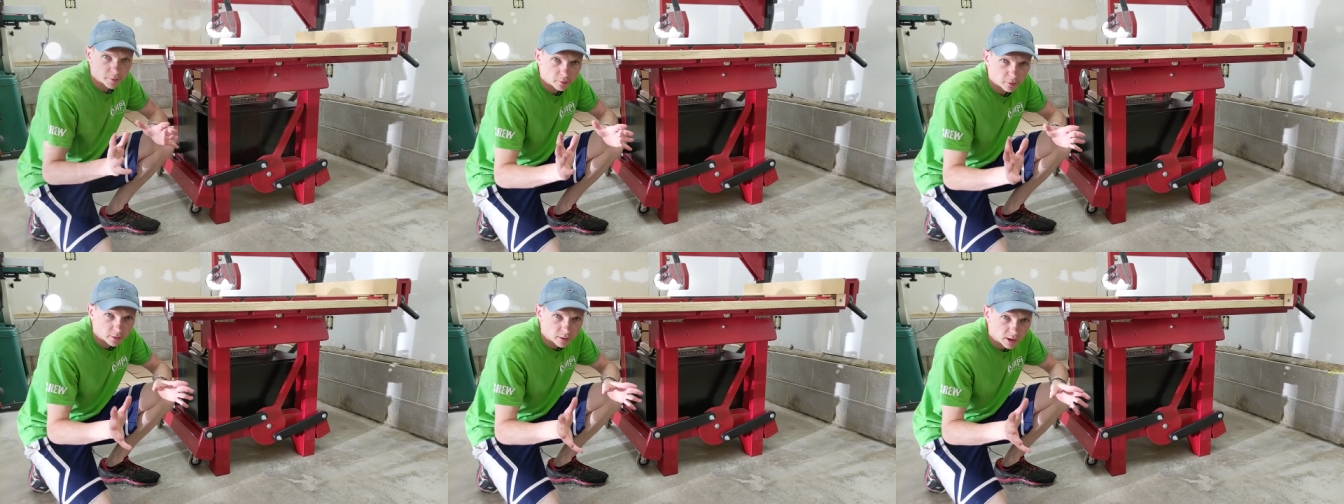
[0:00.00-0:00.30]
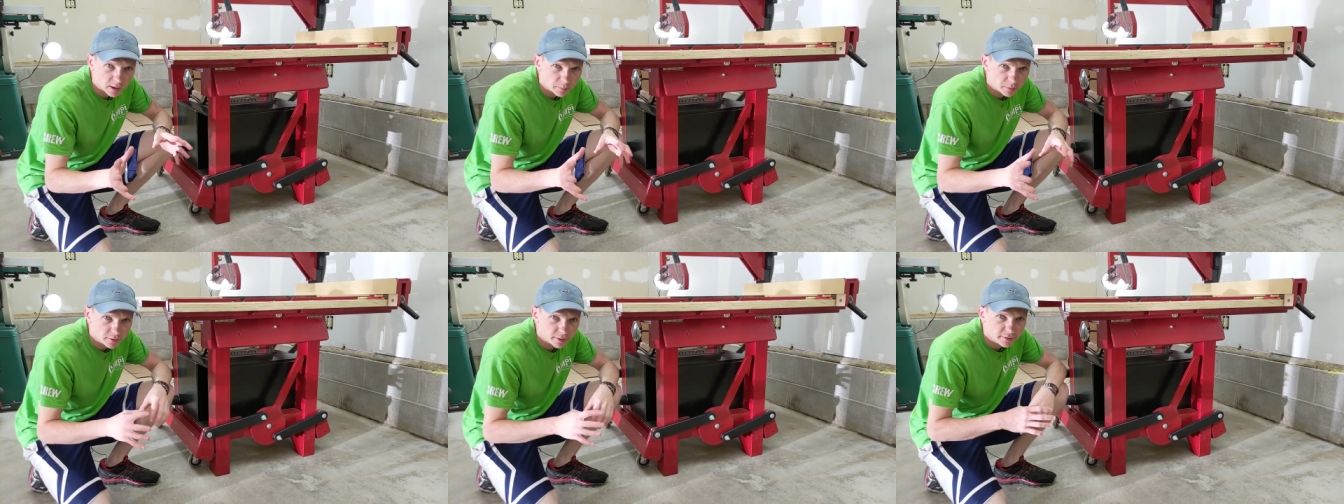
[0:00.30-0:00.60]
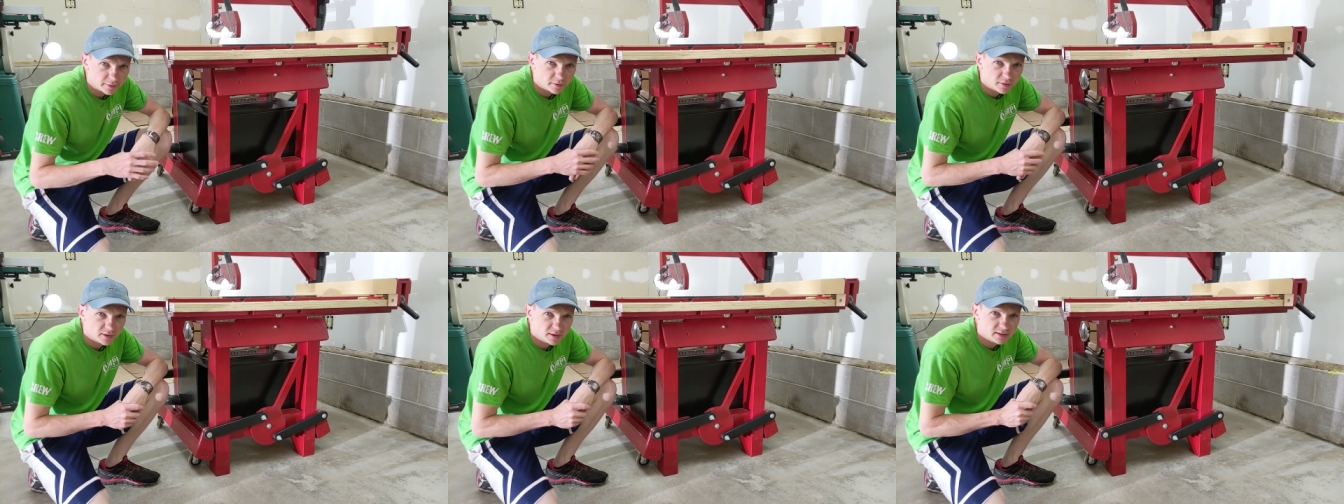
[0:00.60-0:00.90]
There were a couple
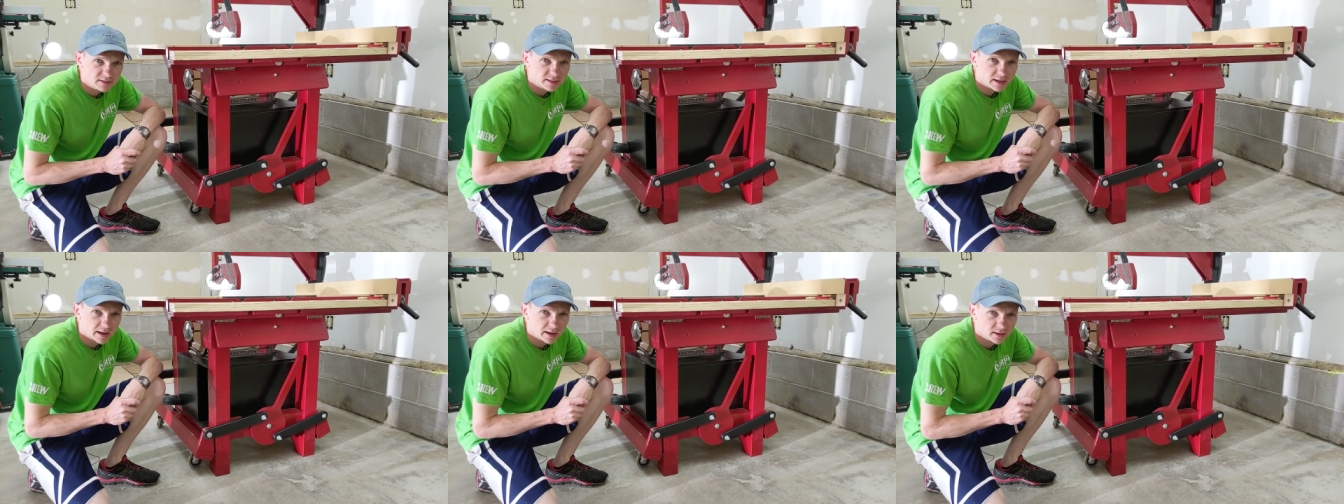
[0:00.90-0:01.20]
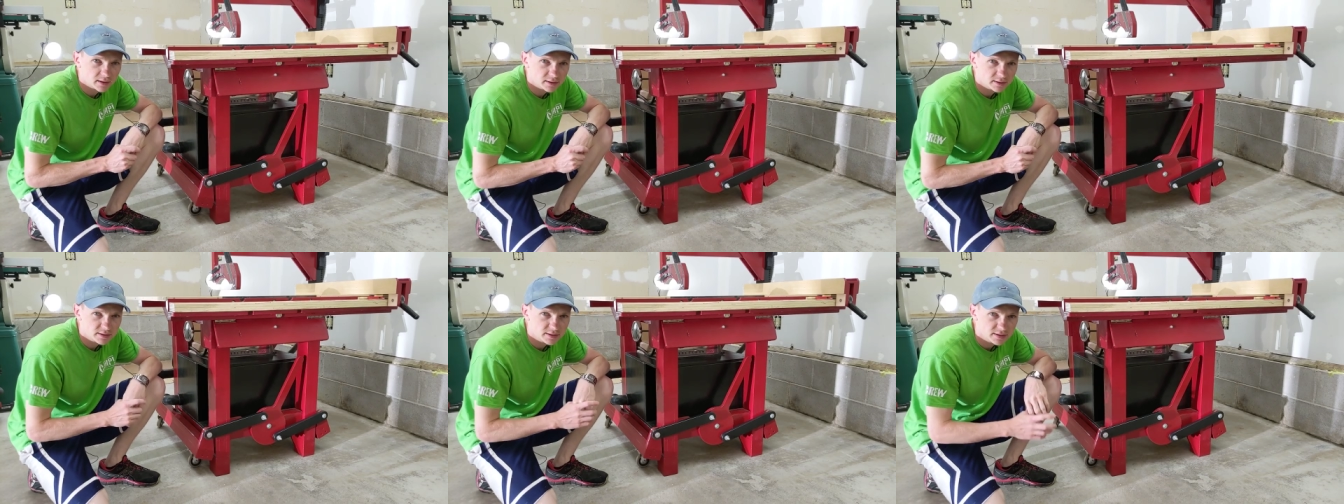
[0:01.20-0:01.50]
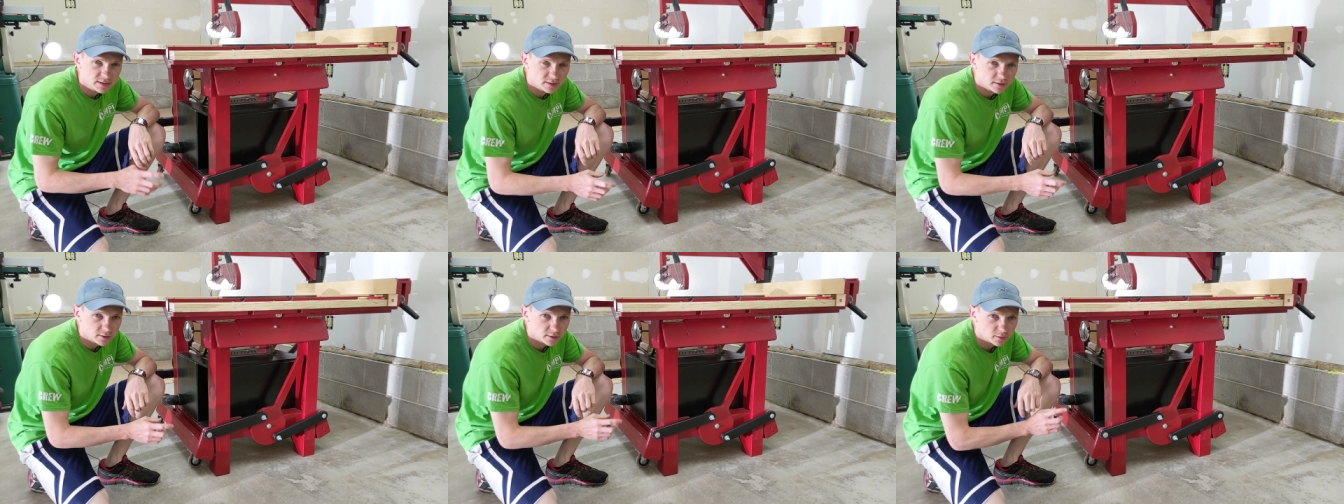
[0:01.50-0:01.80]
other things I had to
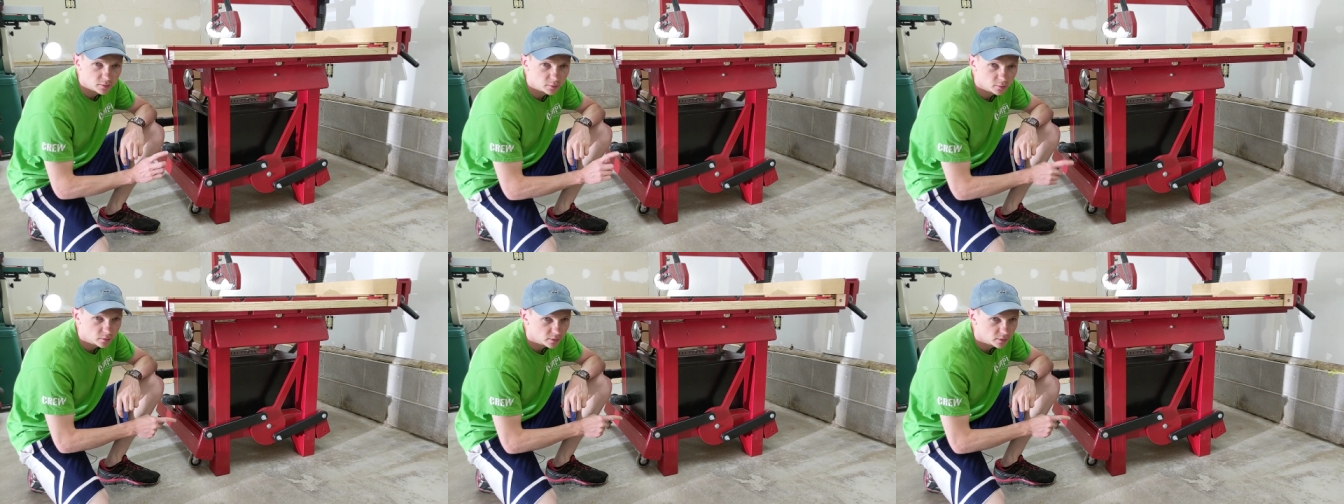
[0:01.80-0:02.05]
consider